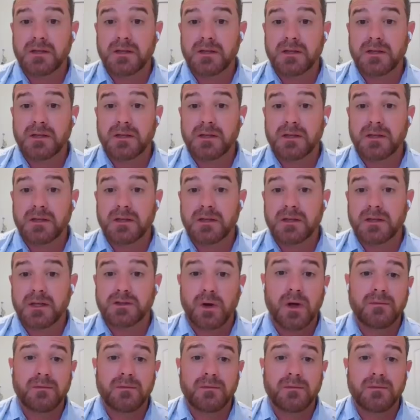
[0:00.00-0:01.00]
thing is that you're
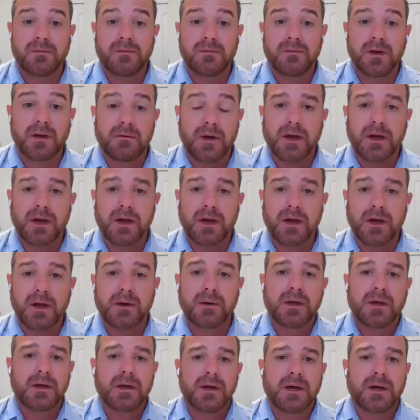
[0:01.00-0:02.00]
pre-qualified, ready to
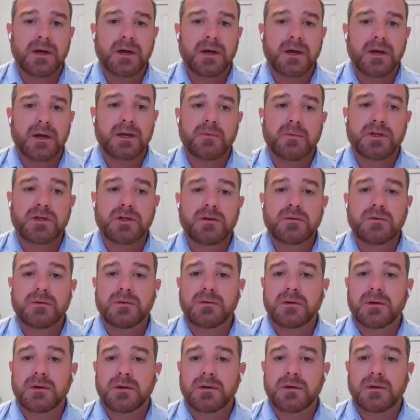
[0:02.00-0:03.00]
go. Number
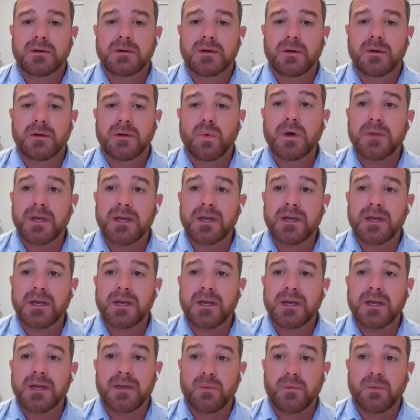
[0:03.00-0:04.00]
two will be
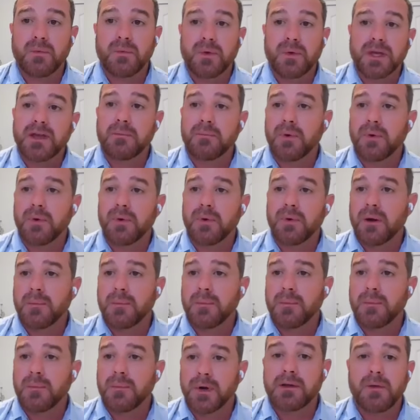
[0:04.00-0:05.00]
that we get that
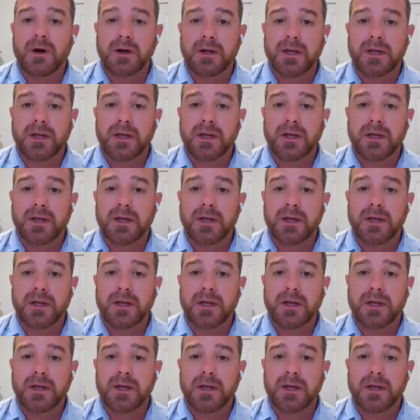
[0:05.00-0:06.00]
property on the market
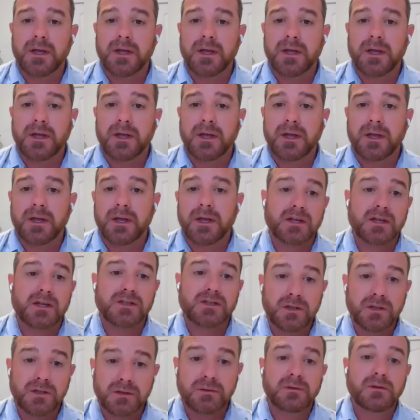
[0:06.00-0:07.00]
subject
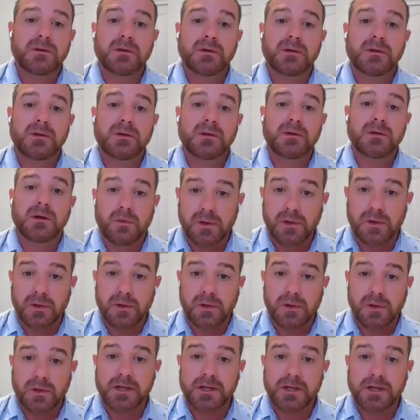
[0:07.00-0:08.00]
to a
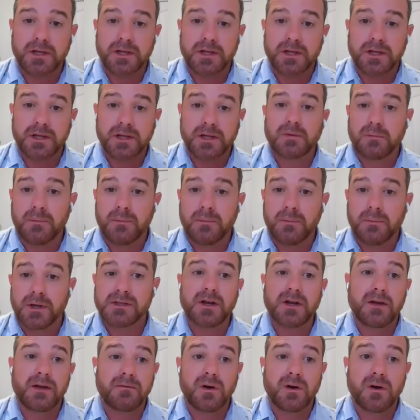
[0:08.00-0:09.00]
replacement property, so
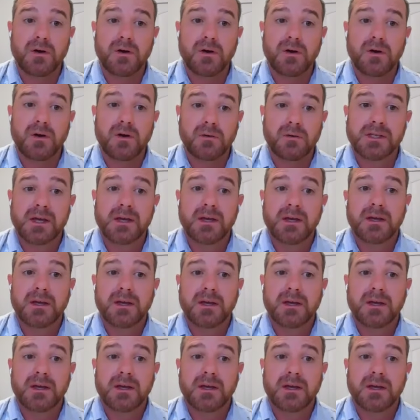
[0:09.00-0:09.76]
you're never homeless.